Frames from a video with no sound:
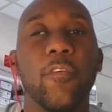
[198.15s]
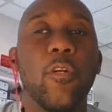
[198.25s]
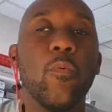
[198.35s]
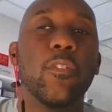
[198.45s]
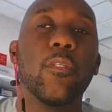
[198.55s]
You
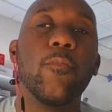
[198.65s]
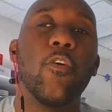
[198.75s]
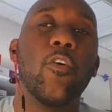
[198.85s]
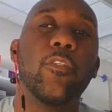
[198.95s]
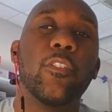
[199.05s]
don't want them to
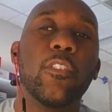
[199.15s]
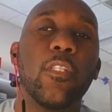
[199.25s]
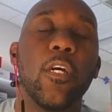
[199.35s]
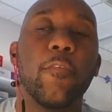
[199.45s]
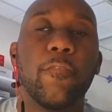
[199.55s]
alter
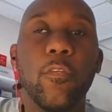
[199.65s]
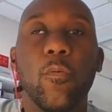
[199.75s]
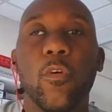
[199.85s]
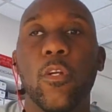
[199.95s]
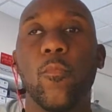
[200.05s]
stuff. You
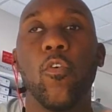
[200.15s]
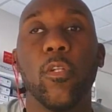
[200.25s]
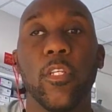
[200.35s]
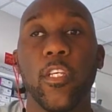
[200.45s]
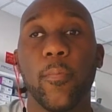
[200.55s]
don't want them
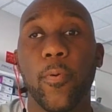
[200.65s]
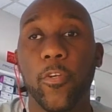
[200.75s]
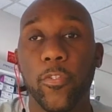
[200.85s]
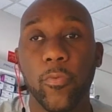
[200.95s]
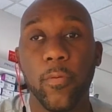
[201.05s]
all in your
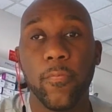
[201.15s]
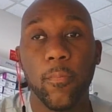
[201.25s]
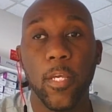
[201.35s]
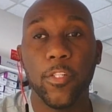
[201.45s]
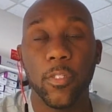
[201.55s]
personal
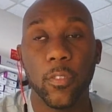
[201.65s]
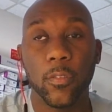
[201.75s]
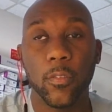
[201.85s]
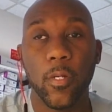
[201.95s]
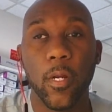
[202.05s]
information.
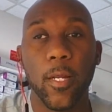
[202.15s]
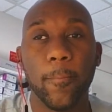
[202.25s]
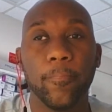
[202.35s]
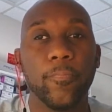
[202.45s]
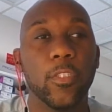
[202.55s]
All right,
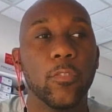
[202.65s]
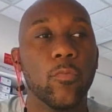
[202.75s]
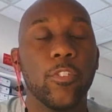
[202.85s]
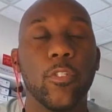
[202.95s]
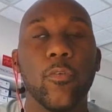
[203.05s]
because
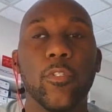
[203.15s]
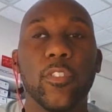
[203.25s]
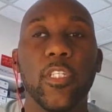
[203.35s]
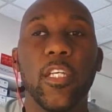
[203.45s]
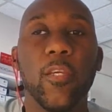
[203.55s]
once you go
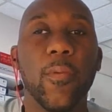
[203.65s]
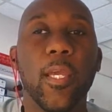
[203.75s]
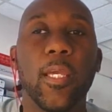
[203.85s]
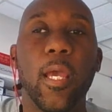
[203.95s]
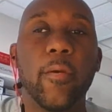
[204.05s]
into your eBay
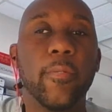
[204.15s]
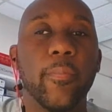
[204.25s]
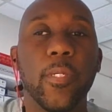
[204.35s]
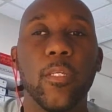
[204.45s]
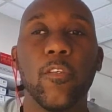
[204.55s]
account, I
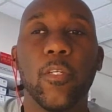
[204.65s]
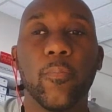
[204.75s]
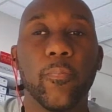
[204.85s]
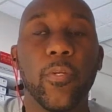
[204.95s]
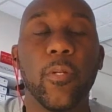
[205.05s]
mean, you
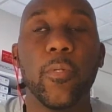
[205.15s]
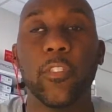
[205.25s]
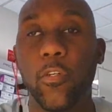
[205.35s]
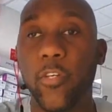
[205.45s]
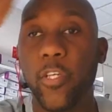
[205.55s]
can pretty much
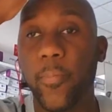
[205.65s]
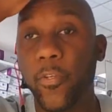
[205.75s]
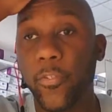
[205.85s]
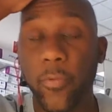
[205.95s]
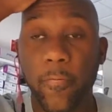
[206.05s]
get all your
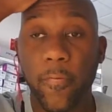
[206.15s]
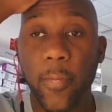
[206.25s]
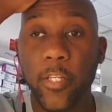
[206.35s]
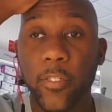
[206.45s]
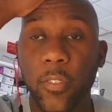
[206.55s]
personal
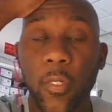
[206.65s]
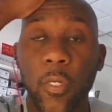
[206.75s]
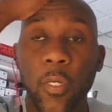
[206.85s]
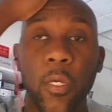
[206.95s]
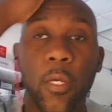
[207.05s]
information.
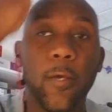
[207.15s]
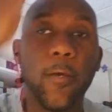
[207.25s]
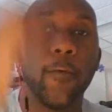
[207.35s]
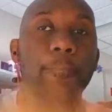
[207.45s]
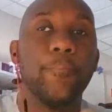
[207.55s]

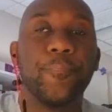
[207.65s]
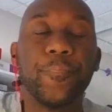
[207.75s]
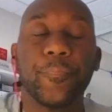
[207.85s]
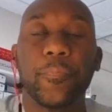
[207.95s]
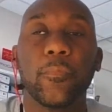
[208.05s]

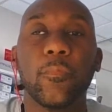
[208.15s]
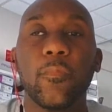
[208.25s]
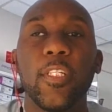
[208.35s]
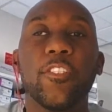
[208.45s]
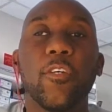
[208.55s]

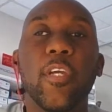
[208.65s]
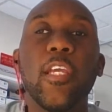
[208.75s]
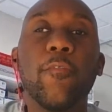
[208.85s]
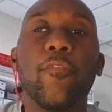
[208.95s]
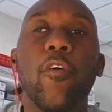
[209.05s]
So
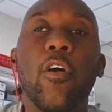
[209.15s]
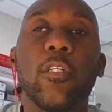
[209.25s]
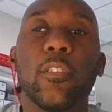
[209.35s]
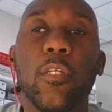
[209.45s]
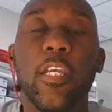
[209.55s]

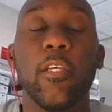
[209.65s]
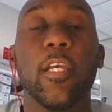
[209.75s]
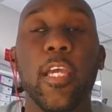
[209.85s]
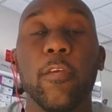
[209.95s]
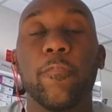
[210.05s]

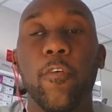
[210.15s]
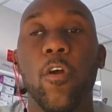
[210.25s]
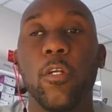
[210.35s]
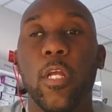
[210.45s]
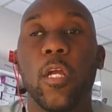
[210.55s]

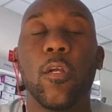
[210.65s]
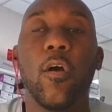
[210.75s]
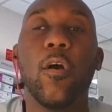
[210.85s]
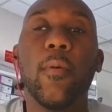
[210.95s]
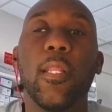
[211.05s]

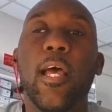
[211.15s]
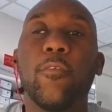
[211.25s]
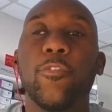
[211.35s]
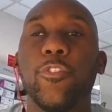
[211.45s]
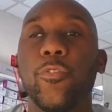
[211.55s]
inkfrog.com
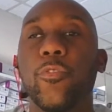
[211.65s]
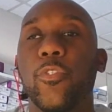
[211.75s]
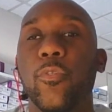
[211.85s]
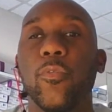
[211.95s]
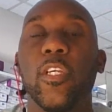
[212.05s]
allows you
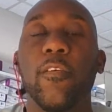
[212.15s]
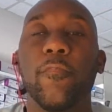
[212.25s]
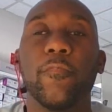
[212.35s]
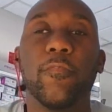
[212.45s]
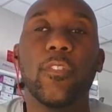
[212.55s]
to
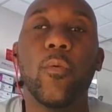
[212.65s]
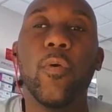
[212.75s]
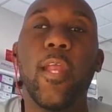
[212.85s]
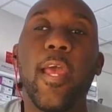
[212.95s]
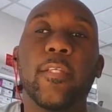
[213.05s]
give
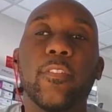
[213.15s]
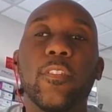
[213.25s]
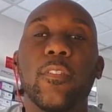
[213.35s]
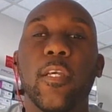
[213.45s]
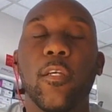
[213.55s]
someone
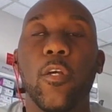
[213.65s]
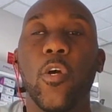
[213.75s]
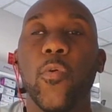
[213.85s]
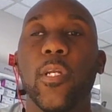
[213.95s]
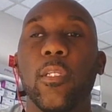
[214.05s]
access. They can
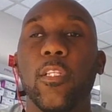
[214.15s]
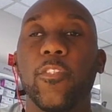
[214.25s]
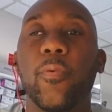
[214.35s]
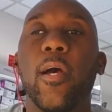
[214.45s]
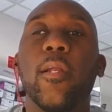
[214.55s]
go in and
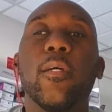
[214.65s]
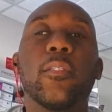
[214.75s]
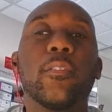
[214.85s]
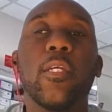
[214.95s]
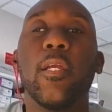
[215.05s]
list
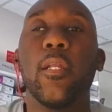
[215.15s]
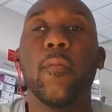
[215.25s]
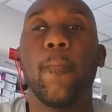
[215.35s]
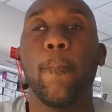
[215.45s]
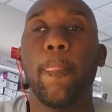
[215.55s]
products,
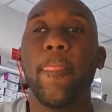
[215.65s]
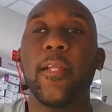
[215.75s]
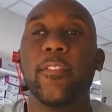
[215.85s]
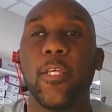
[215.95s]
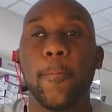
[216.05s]
and
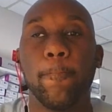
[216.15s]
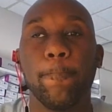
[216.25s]
that's it.